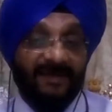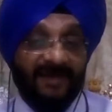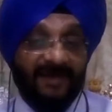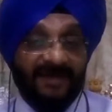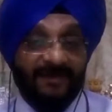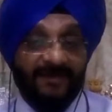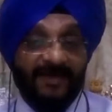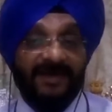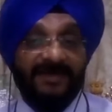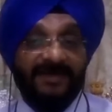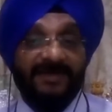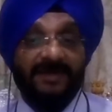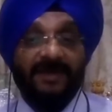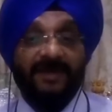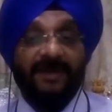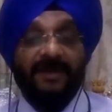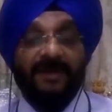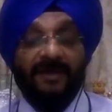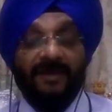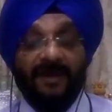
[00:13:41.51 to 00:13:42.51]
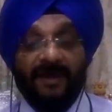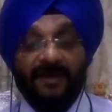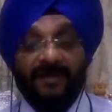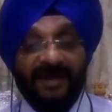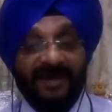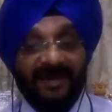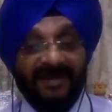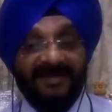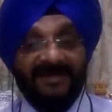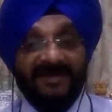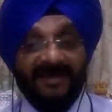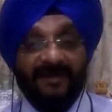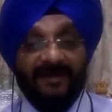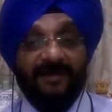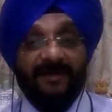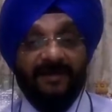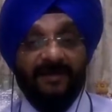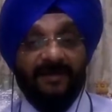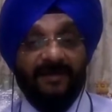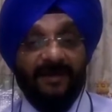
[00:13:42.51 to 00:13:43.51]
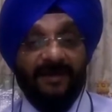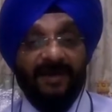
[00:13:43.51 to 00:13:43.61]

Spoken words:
That means they can send